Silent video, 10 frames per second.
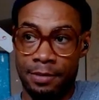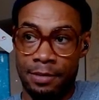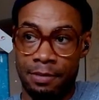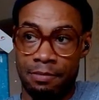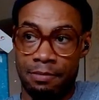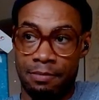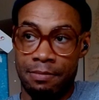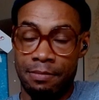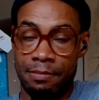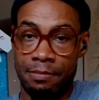Mm-hmm.
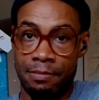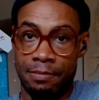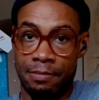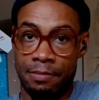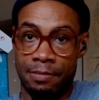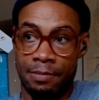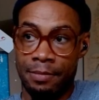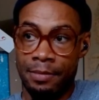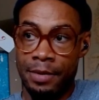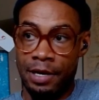
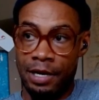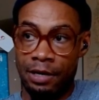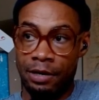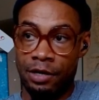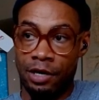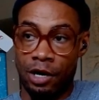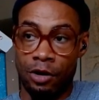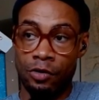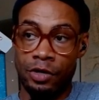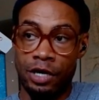And her holding the
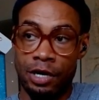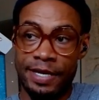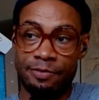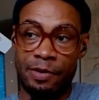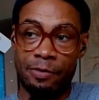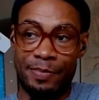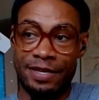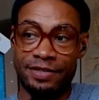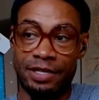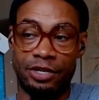cup, that's people pissing in
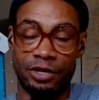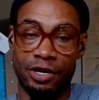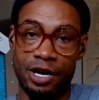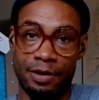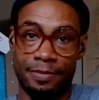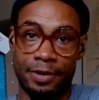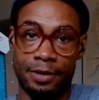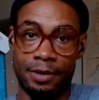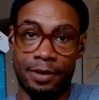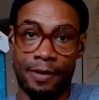your cup.
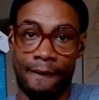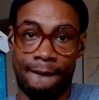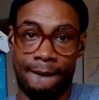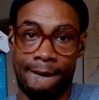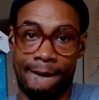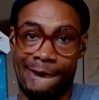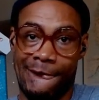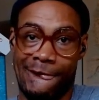That's the